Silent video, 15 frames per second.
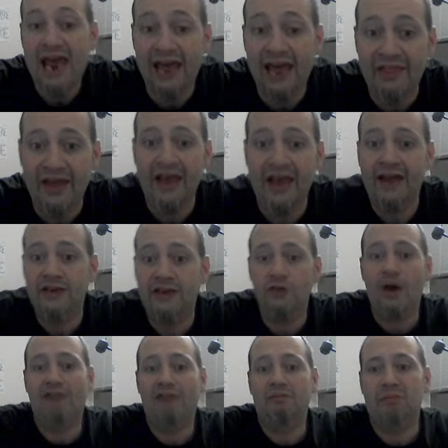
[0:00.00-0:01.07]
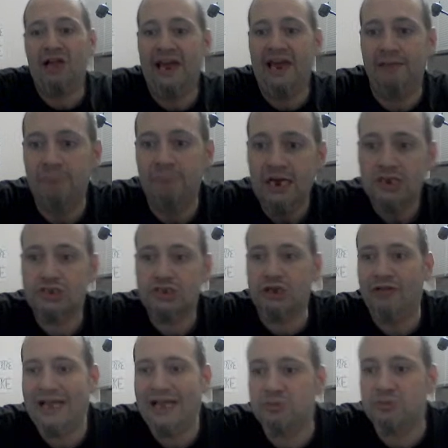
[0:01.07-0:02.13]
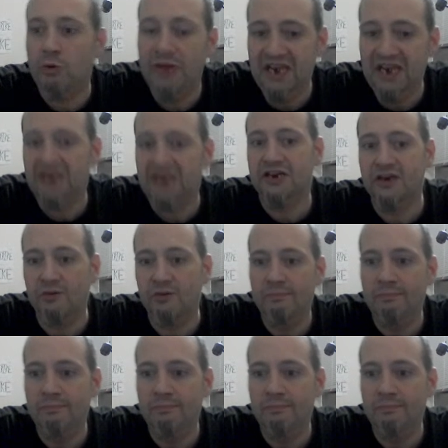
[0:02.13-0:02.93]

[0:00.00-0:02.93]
And then you have a plan. So that's what we need to do.